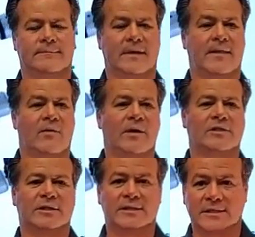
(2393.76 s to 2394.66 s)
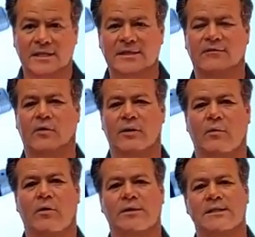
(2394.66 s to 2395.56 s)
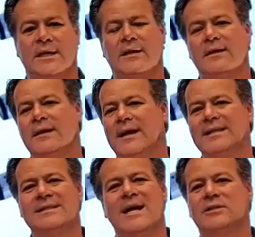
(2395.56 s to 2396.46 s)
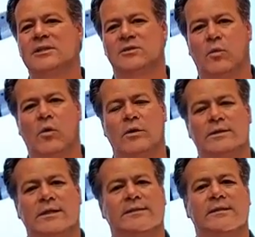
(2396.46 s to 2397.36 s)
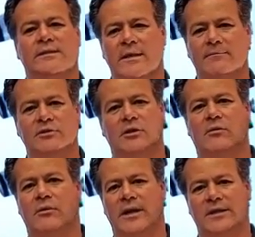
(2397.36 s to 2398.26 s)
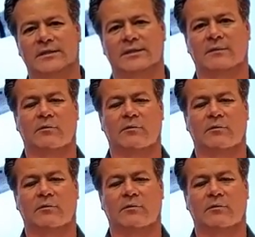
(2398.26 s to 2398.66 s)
And the question is, does it void warranty? It's not just warranty, it's assumption of risk.